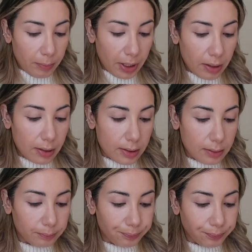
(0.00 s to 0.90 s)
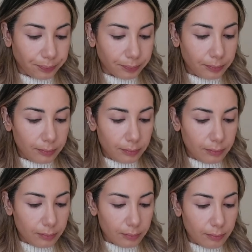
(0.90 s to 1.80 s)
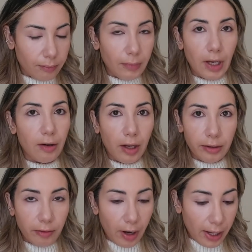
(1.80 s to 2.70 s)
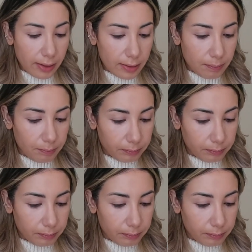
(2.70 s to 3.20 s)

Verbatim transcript: because her under eyes